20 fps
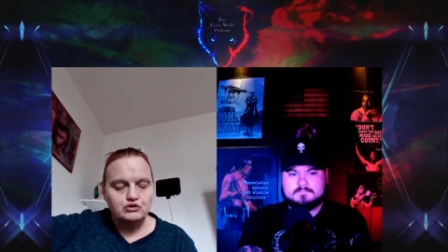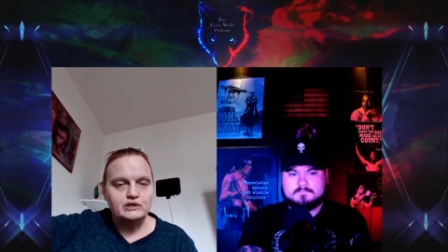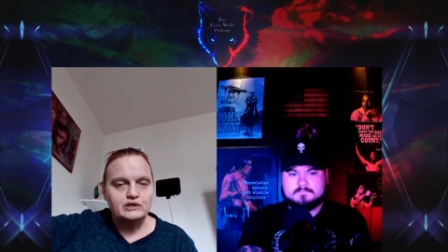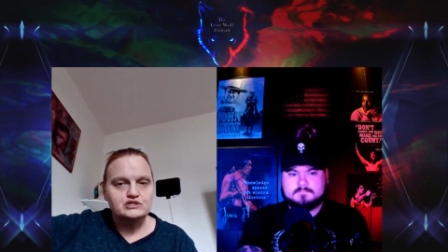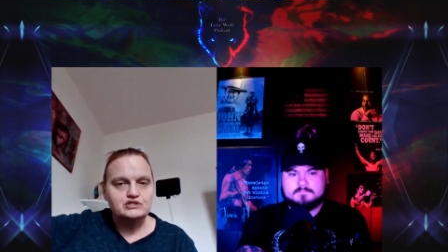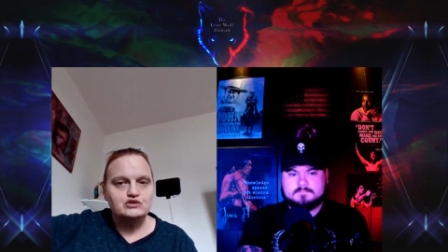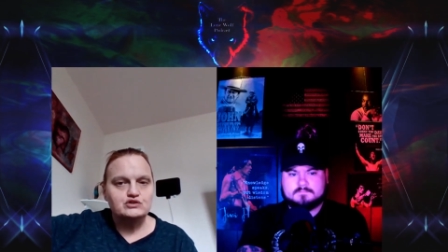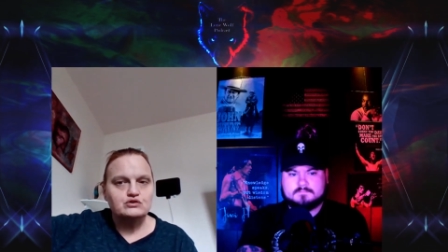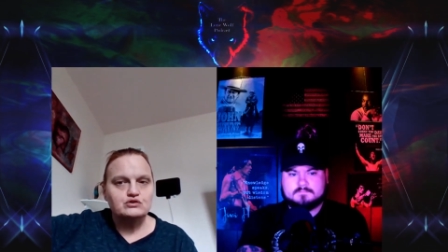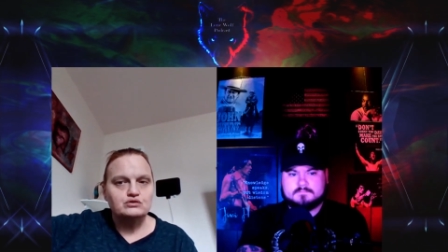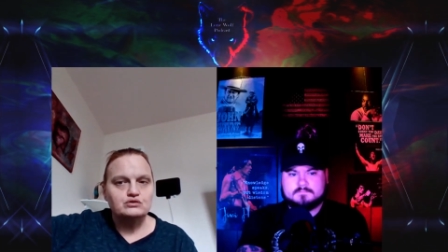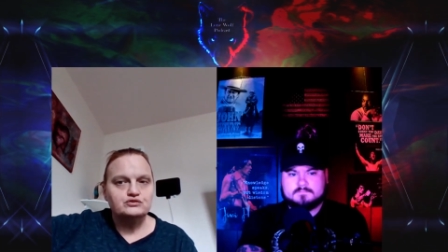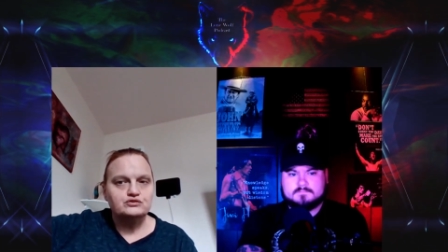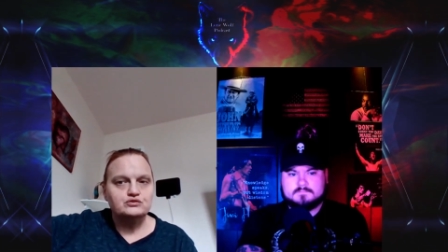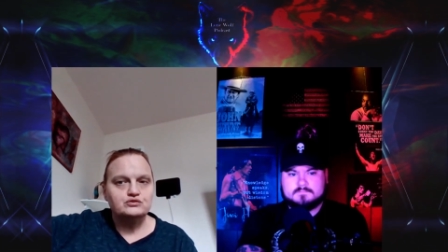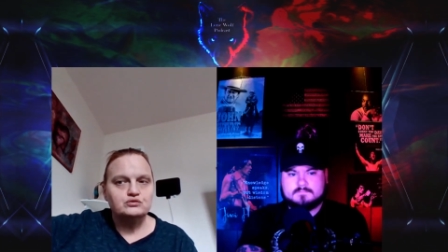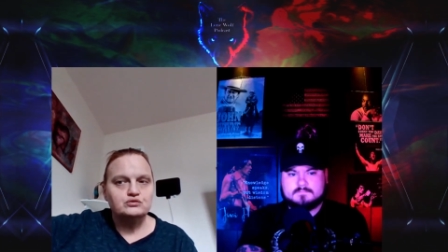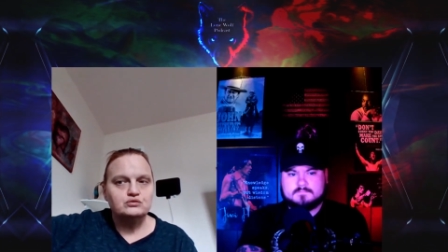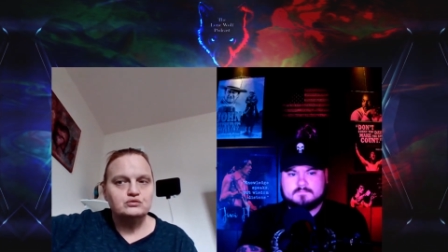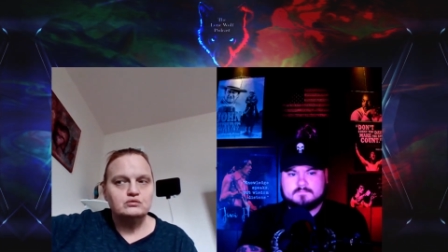grew my
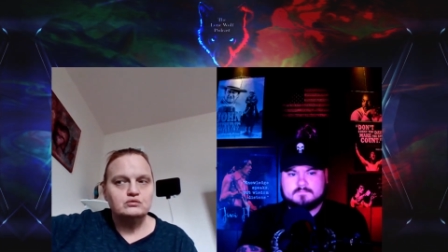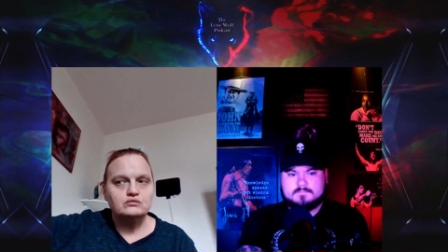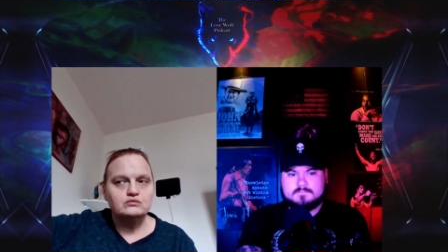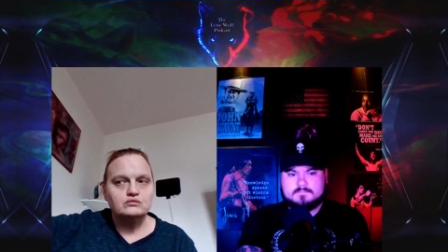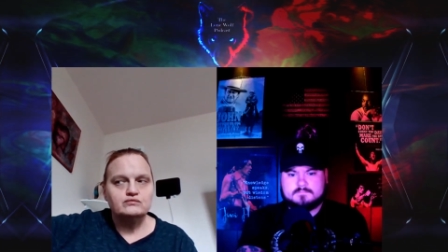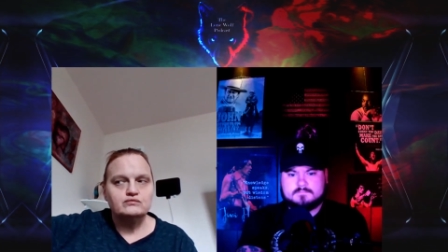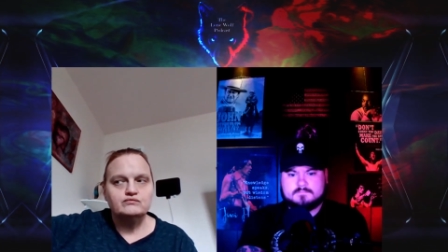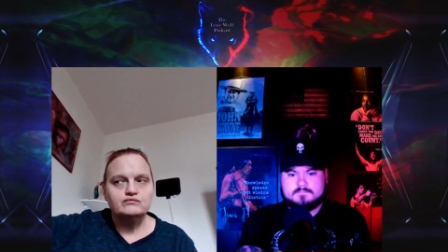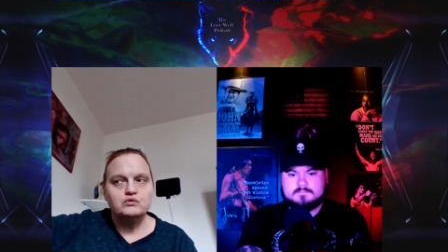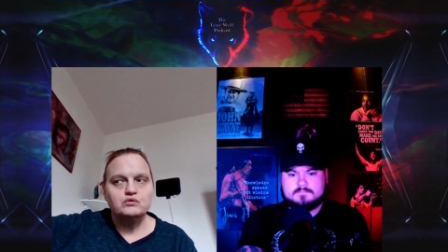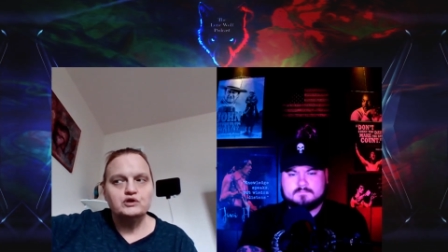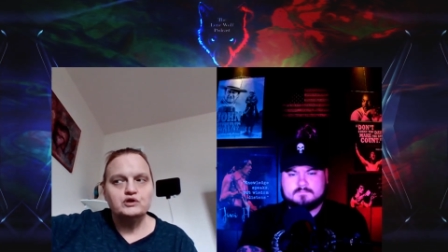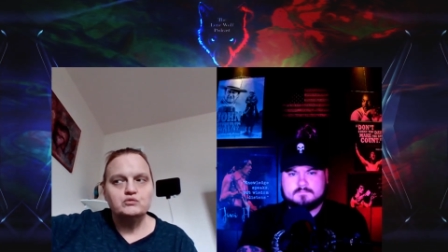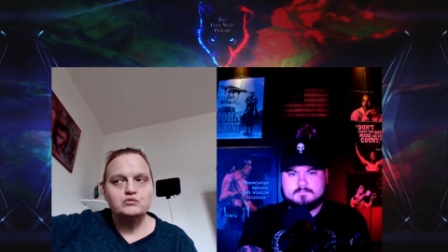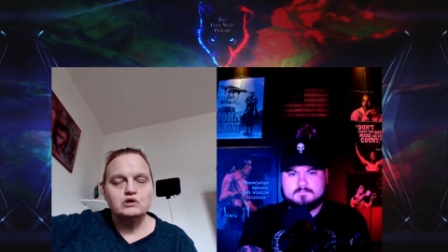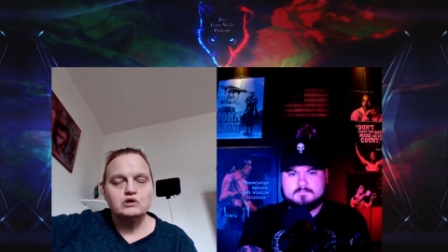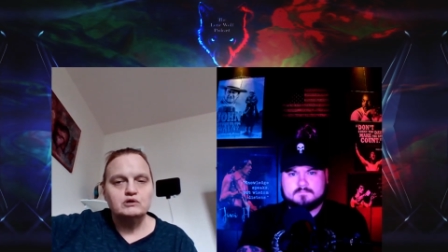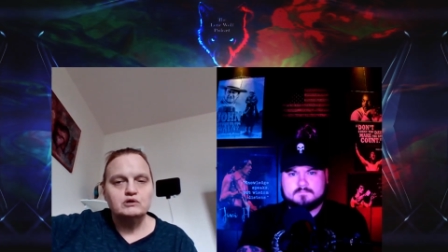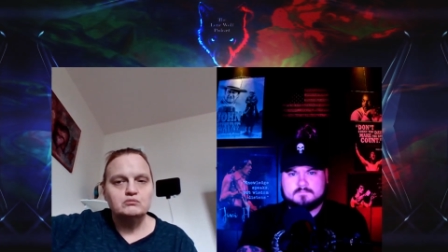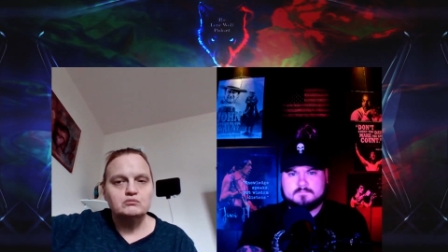circle to
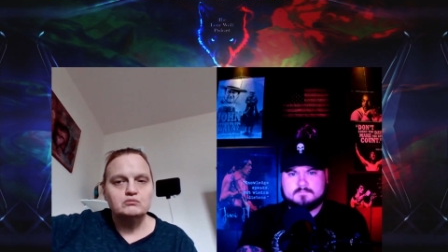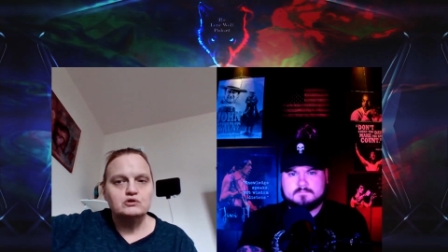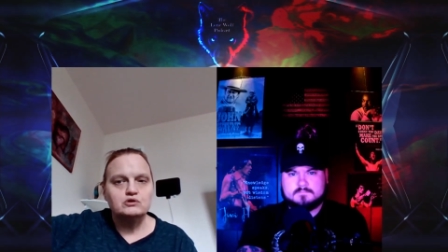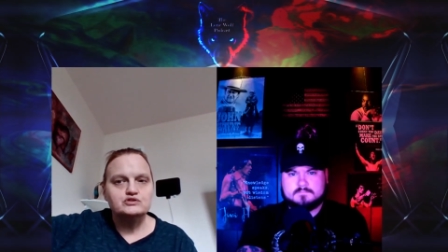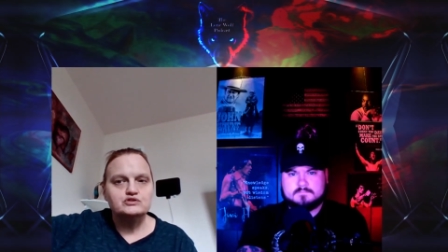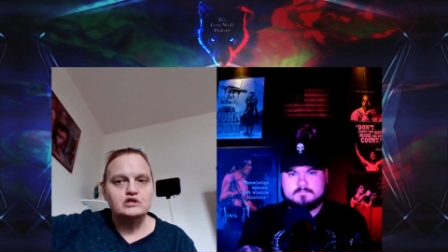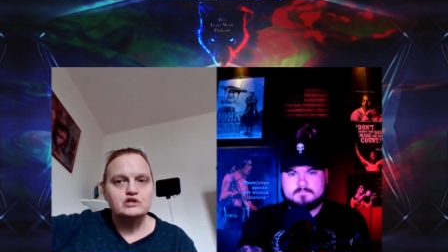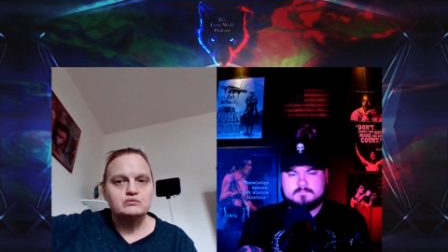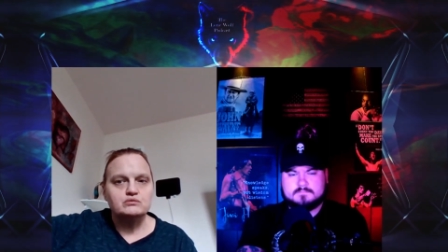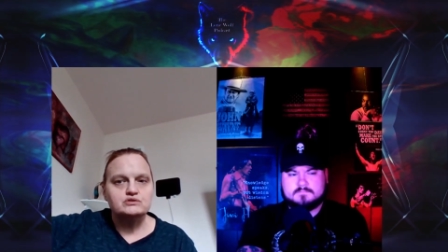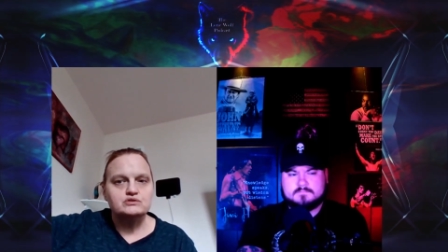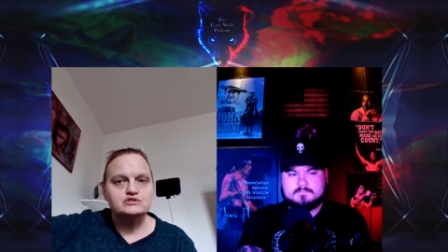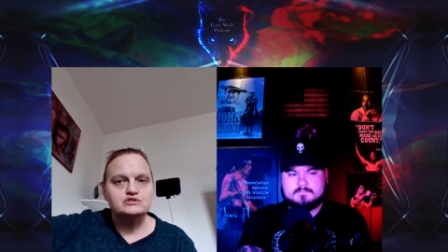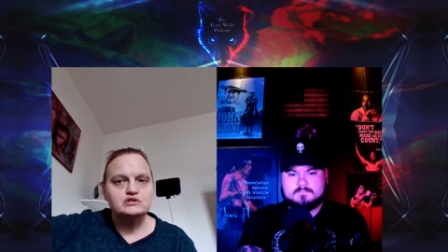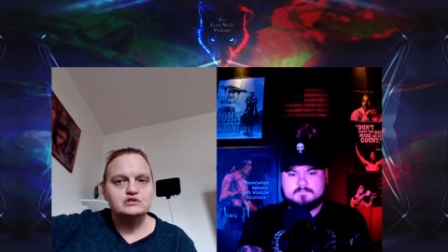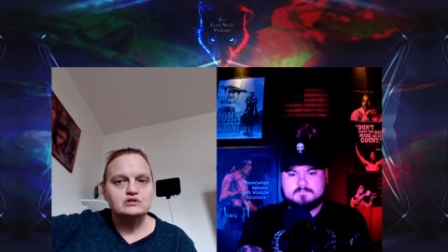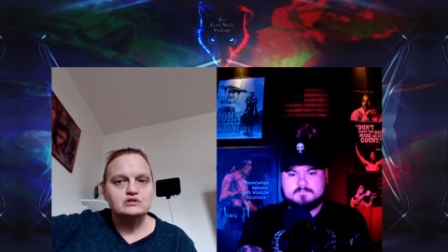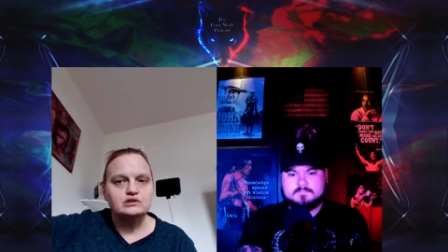41 members. I was